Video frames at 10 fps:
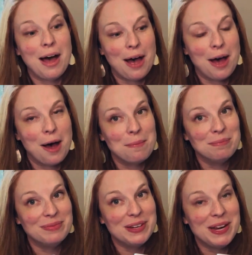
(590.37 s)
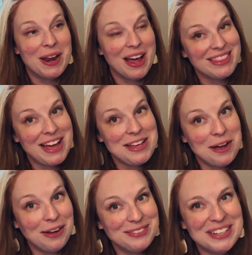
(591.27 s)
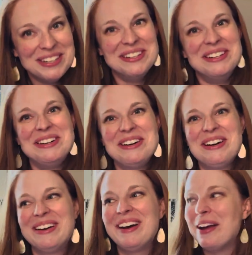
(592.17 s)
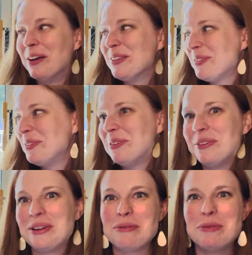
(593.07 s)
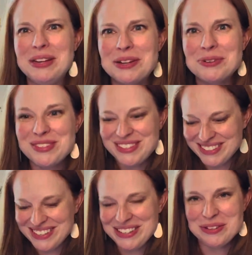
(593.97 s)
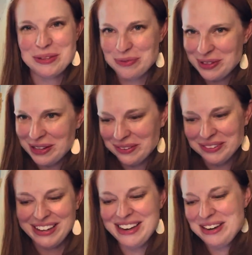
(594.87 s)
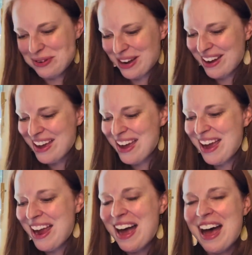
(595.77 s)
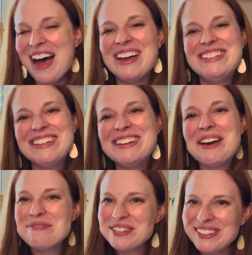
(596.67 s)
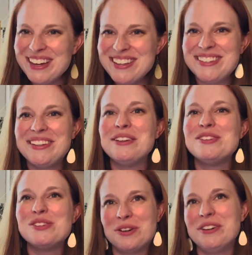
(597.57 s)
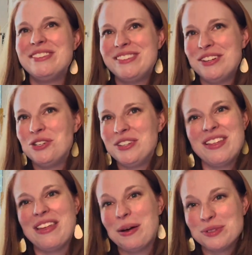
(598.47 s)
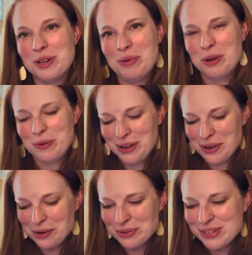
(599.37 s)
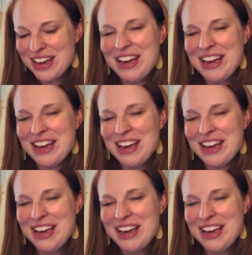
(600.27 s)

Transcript: I'm not that young. I also don't know that I'm gonna be interested in doing them for that long. Anyway, I did not realize until I started stitching that that was gonna be the way it goes.